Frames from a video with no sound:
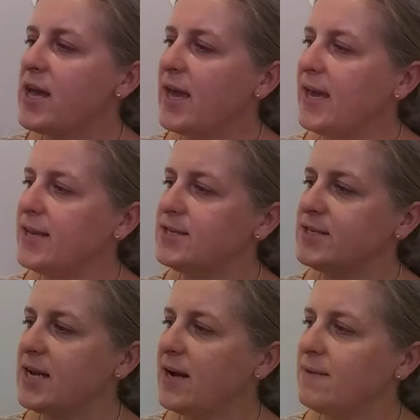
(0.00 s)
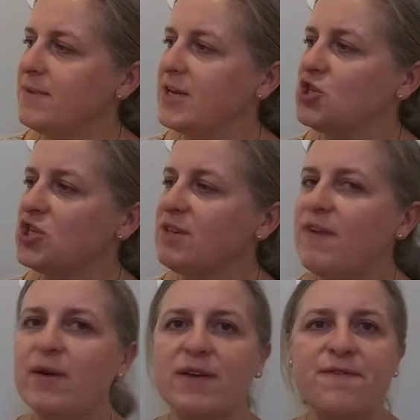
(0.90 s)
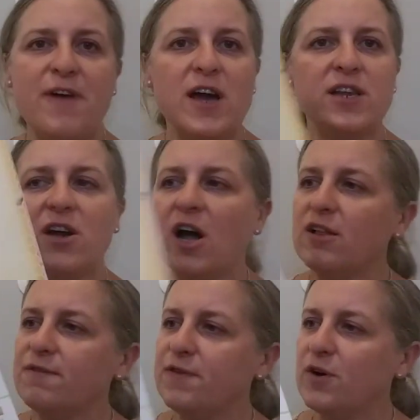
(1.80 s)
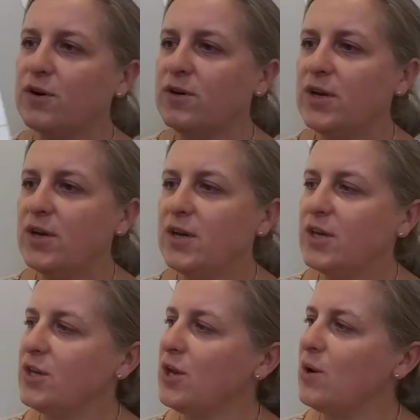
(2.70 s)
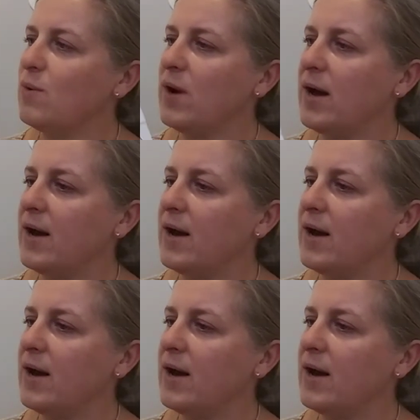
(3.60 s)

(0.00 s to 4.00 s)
and it's just very fun, colorful, you know,